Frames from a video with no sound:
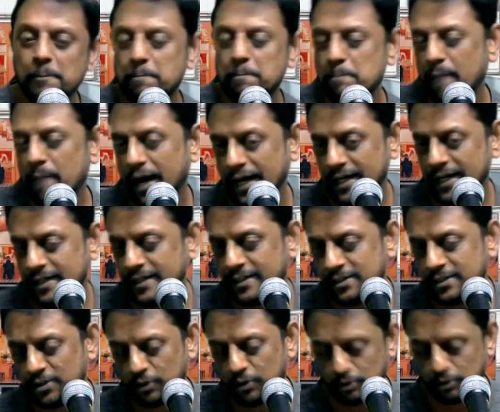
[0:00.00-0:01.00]
by
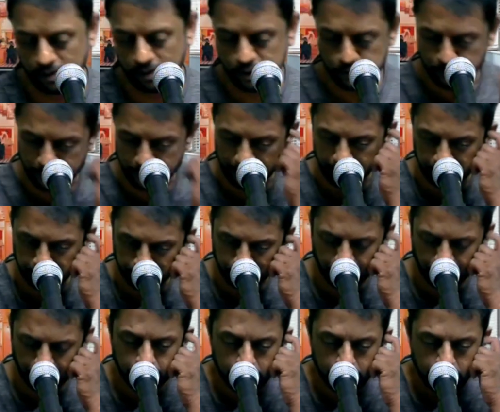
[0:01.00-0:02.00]
the Holy Spirit.
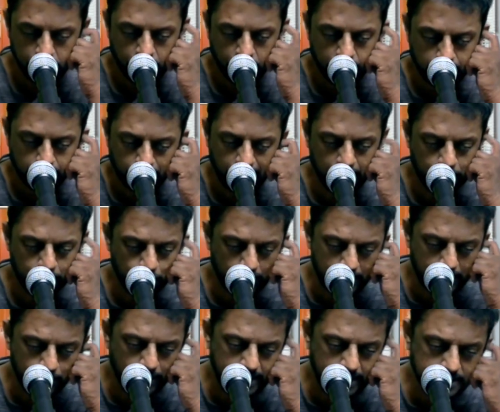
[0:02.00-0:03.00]
Okay, why, why,
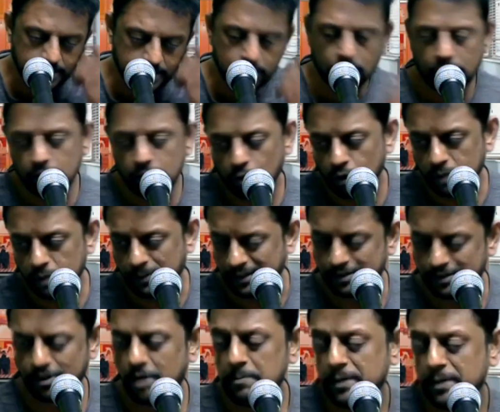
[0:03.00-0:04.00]
why are they called holy men?
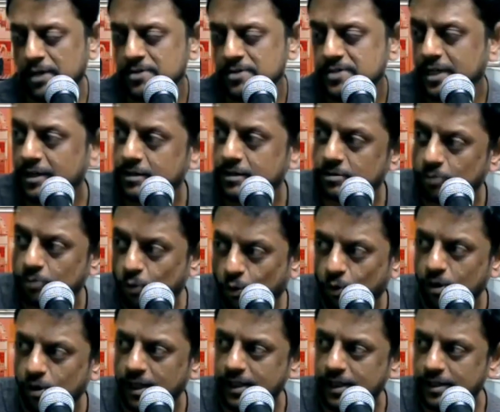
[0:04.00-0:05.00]
Not because they are
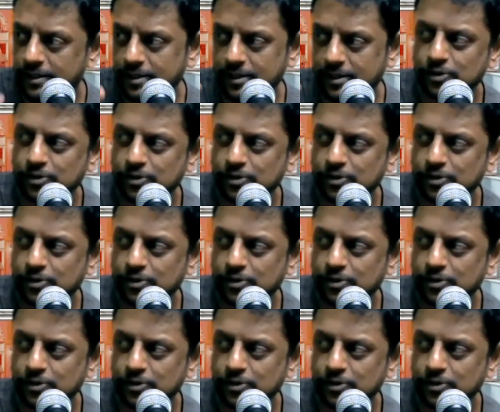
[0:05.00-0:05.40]
holy in a